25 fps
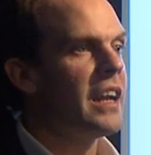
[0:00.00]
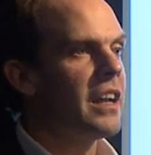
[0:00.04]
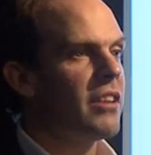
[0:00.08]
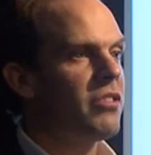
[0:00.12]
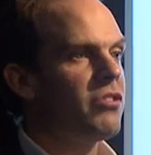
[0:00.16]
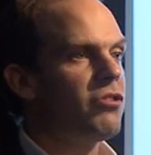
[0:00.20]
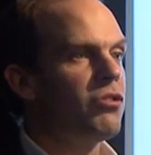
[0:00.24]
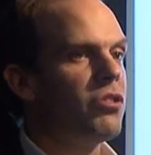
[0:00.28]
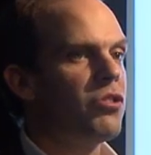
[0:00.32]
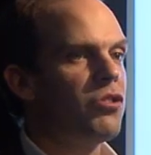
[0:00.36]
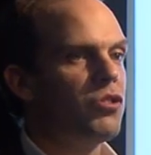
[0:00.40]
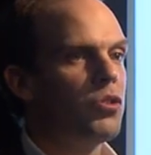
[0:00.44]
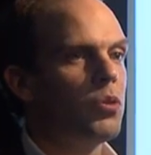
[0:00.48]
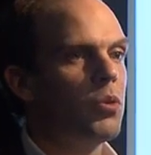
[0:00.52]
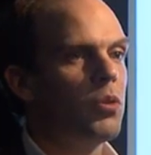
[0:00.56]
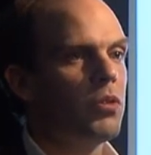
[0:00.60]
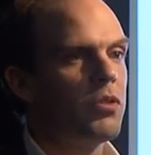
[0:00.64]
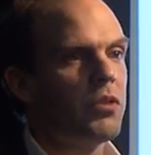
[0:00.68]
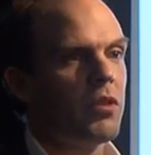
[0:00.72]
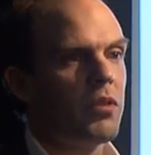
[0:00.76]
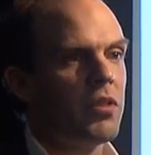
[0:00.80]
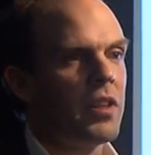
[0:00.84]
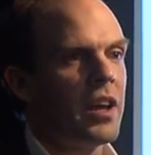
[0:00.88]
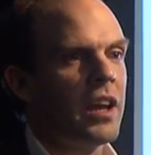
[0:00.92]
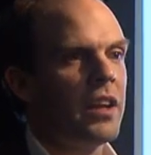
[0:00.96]
and as a
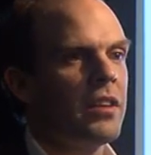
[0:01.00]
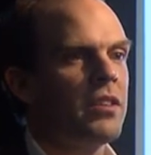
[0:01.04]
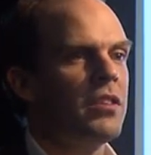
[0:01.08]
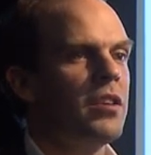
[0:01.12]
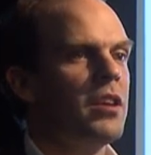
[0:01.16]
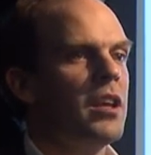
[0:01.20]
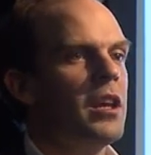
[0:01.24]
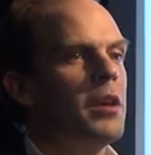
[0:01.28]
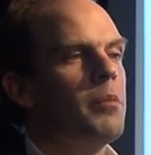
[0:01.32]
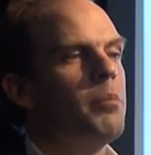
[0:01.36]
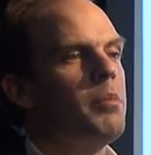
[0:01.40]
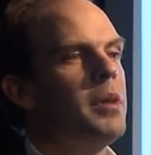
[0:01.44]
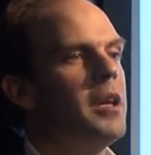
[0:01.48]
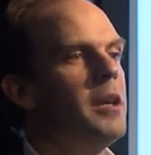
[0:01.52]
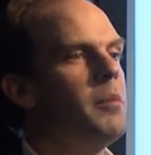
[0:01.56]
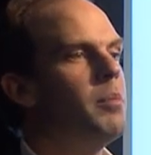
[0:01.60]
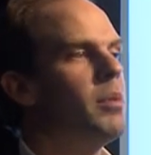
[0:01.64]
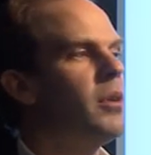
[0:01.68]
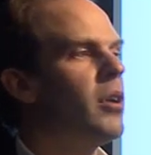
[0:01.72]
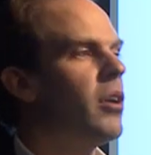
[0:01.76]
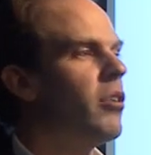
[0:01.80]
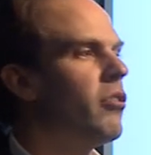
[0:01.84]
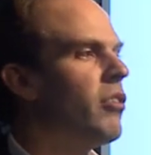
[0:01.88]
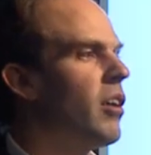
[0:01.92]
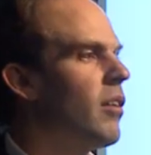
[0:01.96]
result of that,
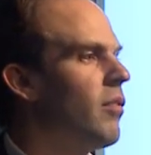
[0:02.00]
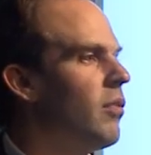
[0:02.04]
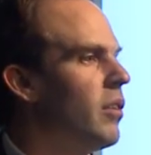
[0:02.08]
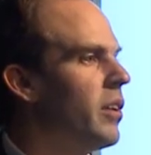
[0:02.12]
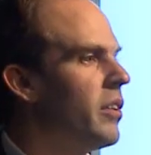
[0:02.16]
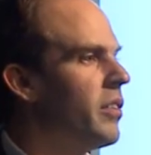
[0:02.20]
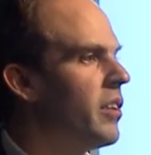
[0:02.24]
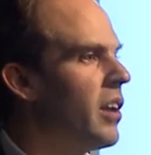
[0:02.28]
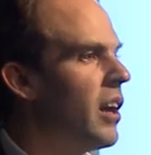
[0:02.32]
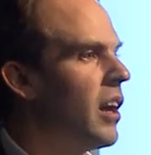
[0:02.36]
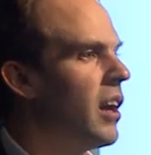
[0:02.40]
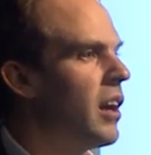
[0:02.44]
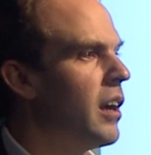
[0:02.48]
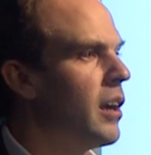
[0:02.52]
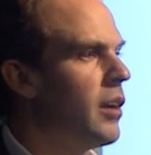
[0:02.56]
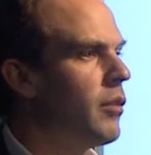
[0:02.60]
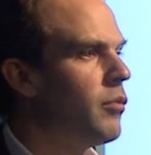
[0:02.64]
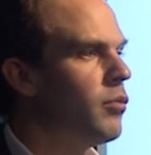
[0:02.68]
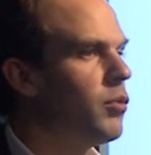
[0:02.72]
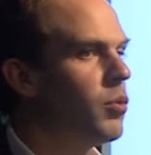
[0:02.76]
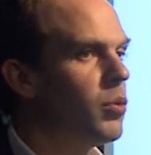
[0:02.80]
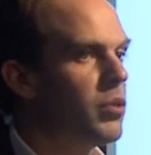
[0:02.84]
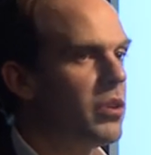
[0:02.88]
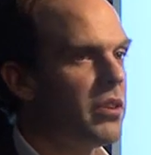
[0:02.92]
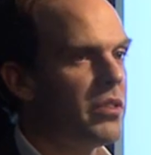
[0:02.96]
people are roughly
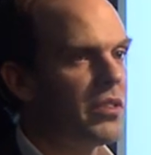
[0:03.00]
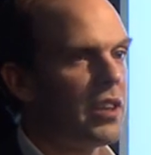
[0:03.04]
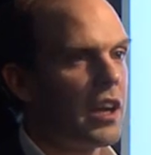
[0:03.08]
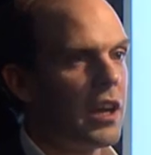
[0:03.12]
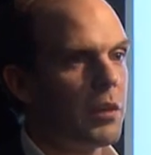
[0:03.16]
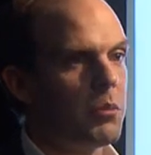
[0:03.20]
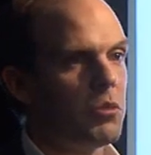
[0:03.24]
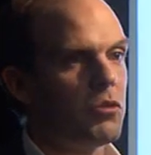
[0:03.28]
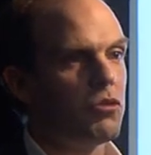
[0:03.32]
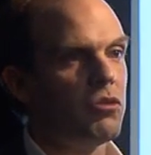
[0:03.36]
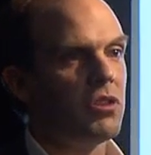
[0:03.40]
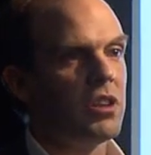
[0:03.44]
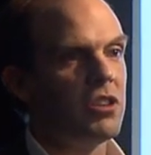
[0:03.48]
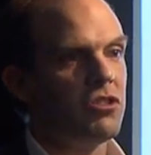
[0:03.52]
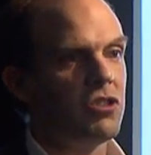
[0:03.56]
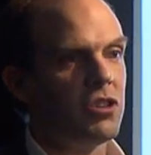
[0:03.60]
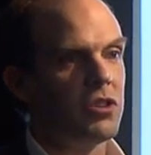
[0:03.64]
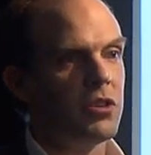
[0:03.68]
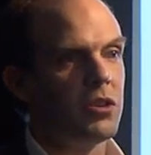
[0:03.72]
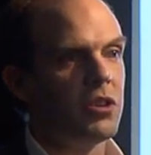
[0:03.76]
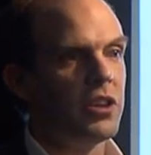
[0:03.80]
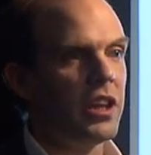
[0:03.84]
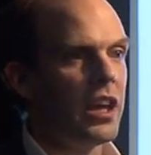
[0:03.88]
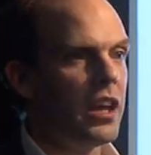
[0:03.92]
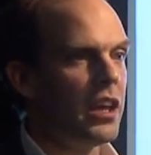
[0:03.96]
40 times richer
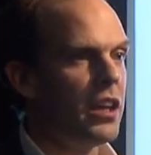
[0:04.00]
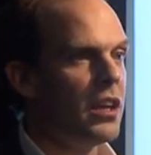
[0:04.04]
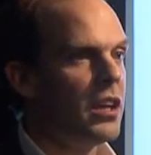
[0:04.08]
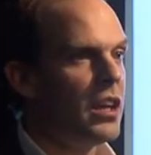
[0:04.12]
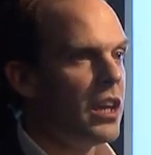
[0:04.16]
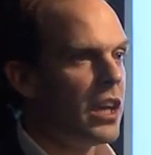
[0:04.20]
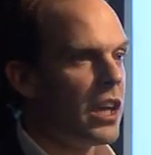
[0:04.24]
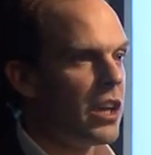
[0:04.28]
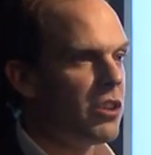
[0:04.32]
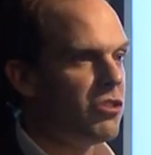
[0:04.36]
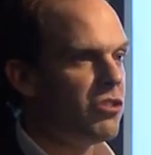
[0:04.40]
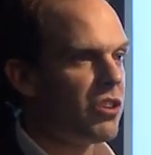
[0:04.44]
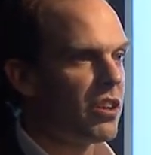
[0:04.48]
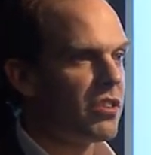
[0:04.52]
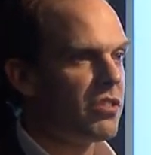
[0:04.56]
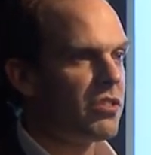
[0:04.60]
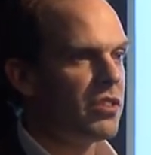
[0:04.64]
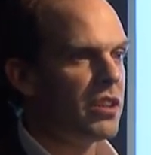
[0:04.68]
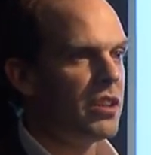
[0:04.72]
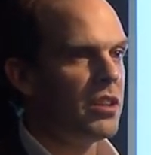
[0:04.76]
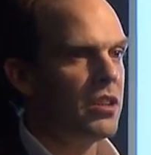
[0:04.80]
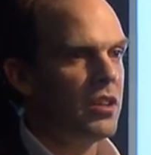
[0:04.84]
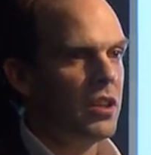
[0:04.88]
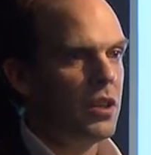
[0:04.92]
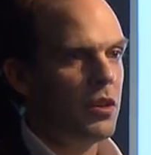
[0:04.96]
today,
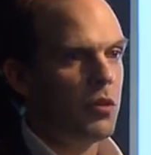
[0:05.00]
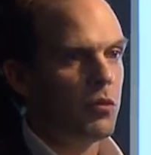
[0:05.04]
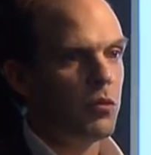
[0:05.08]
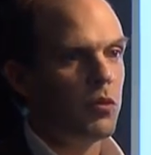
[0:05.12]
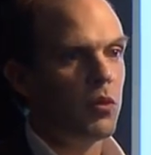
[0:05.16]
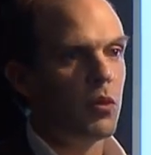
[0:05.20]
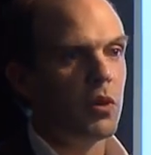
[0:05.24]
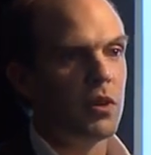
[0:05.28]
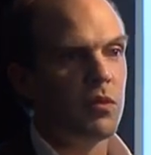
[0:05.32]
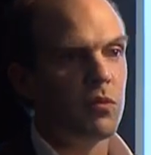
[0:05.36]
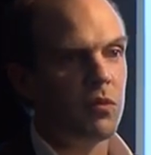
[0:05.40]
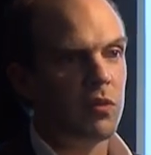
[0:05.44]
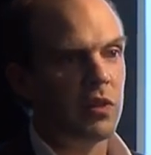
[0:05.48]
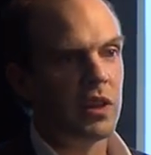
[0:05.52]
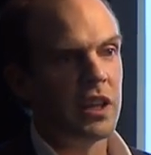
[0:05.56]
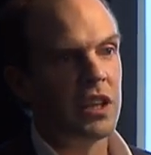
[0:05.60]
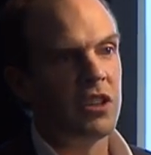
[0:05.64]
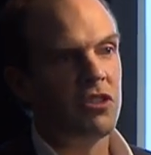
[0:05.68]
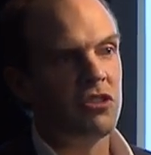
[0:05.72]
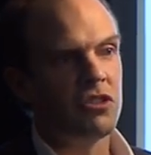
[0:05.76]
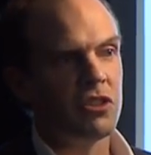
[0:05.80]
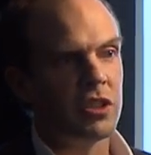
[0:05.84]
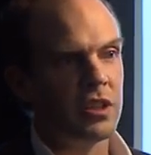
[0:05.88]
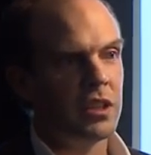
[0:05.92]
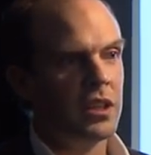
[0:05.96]
adjusted for
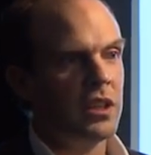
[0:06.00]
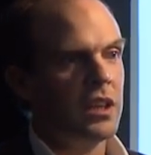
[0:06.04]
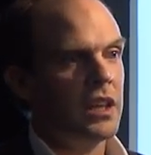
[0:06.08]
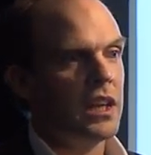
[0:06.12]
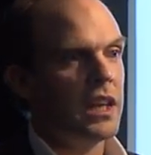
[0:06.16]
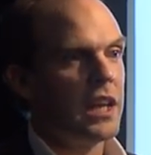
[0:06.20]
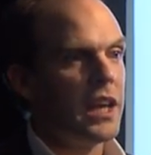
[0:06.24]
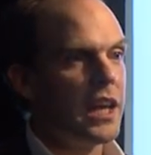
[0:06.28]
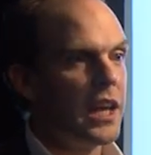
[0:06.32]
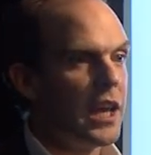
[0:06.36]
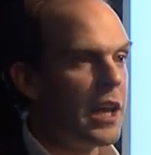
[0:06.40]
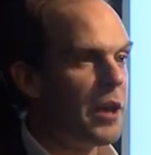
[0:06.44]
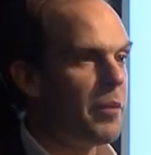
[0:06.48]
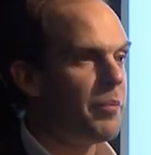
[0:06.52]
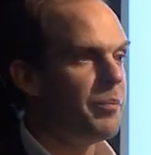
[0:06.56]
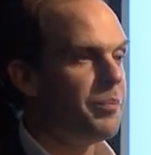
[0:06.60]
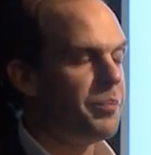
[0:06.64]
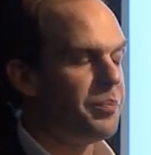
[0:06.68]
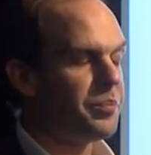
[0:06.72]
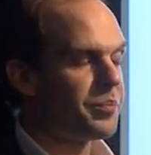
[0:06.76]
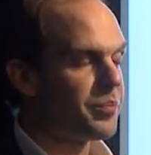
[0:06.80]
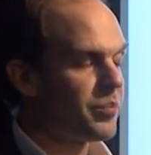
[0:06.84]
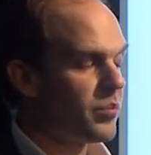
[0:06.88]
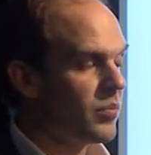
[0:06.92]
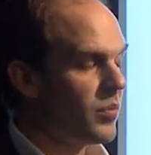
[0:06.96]
inflation,
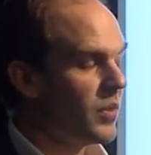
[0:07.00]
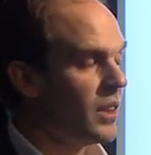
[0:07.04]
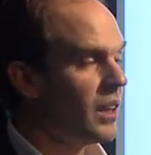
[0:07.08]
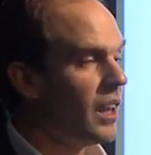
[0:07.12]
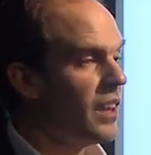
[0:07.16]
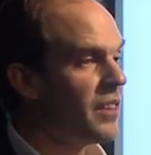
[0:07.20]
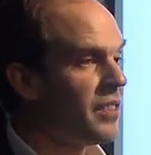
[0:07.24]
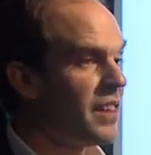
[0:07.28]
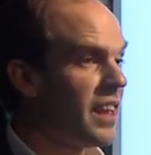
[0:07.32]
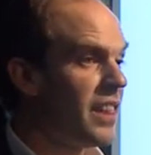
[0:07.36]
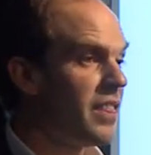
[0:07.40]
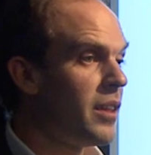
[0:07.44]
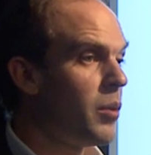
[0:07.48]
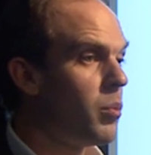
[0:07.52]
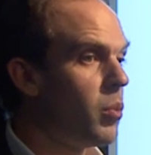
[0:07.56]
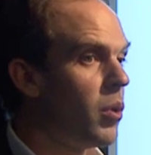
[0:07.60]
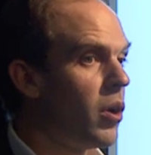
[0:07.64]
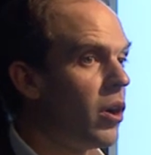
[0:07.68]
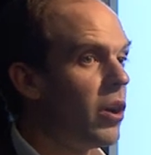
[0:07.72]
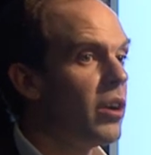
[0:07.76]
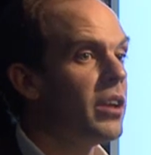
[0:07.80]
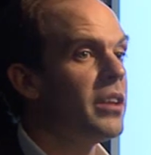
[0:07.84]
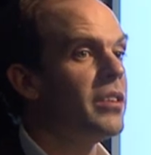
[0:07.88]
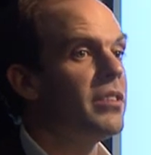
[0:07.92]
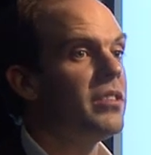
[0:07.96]
than they
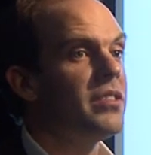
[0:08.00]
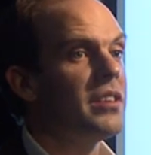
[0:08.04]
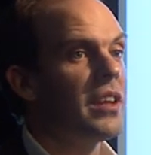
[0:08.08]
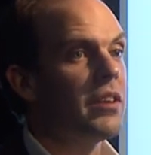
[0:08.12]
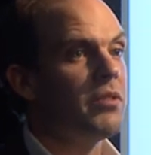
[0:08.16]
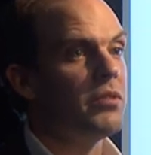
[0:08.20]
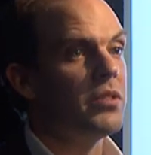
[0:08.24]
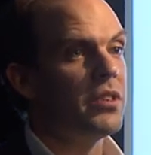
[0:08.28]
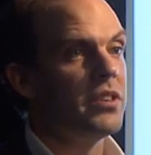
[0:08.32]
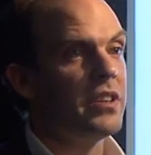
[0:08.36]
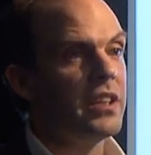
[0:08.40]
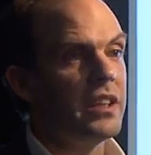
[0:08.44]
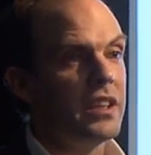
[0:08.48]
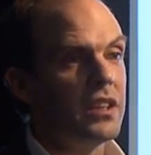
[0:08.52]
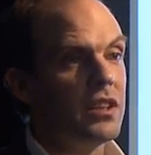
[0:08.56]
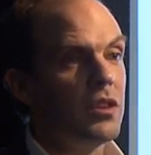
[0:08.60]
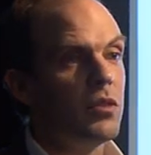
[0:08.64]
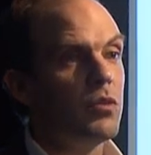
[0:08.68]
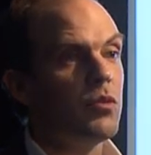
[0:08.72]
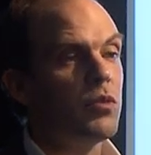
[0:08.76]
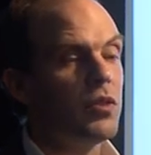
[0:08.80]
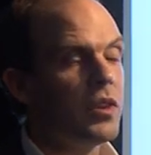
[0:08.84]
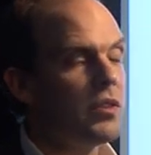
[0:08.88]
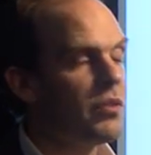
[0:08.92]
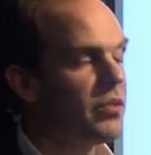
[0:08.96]
were in
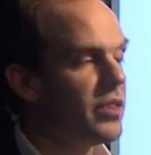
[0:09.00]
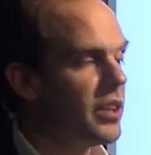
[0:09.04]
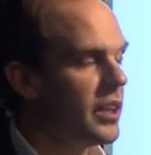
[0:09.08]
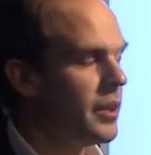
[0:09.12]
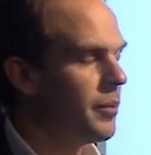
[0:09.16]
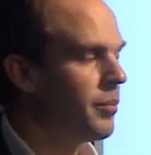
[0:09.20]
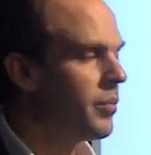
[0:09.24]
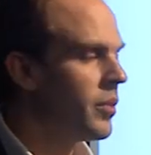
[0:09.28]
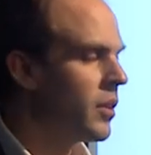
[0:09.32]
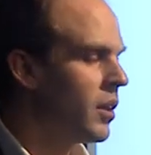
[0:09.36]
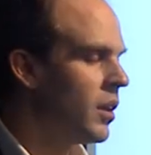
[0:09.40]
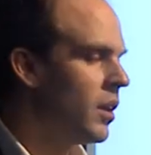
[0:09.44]
1750.